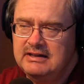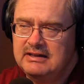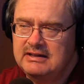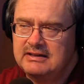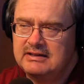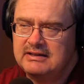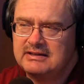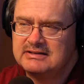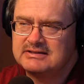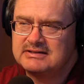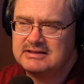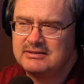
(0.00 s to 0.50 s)

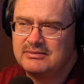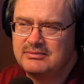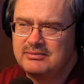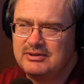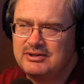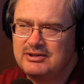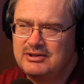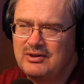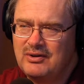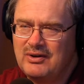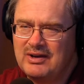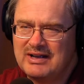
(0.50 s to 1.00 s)
and they say,
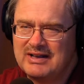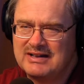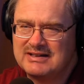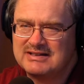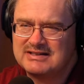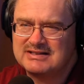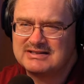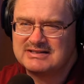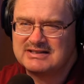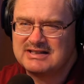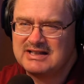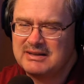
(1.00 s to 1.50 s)
well, you know, I got
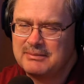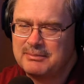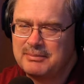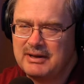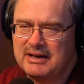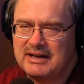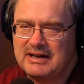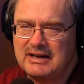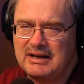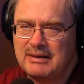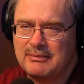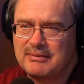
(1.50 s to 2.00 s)
this set of
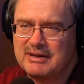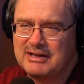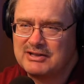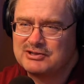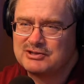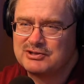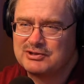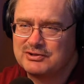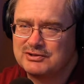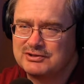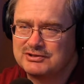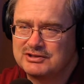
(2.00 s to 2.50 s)
plans, I'm not
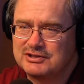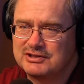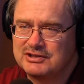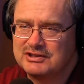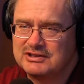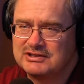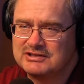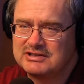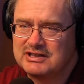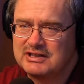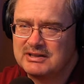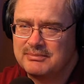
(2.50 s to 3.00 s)
sure it's a
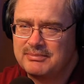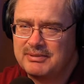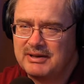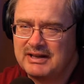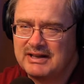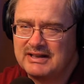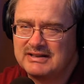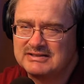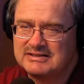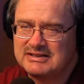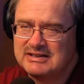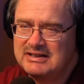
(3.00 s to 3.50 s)
good set of
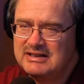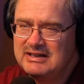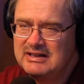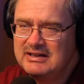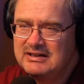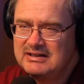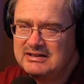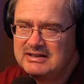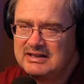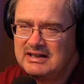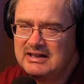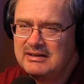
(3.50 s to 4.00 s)
plans.
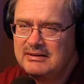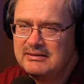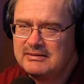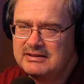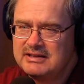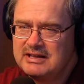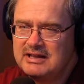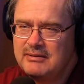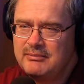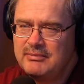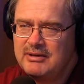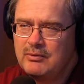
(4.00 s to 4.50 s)

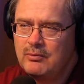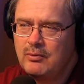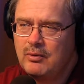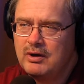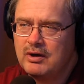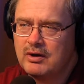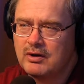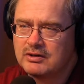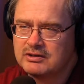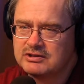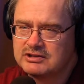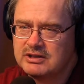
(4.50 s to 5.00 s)
Tell me,
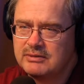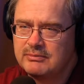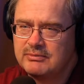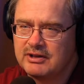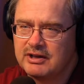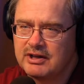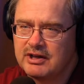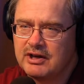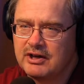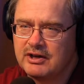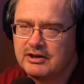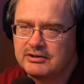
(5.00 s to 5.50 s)
what are some of
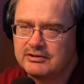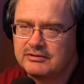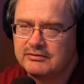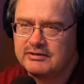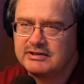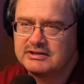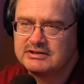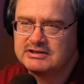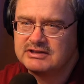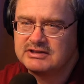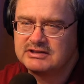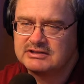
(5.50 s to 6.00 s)
the
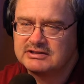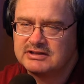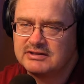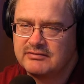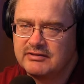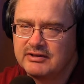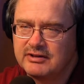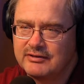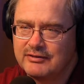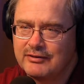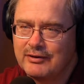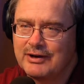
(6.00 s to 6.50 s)
characteristics
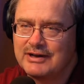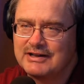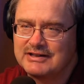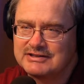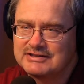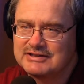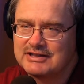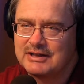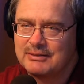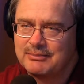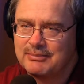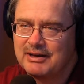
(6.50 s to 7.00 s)
of a great
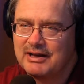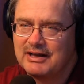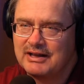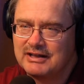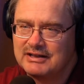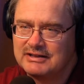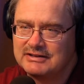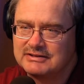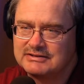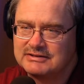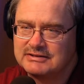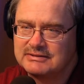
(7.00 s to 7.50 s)
set of
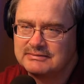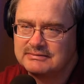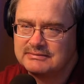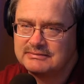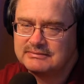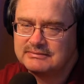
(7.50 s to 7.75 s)
plans?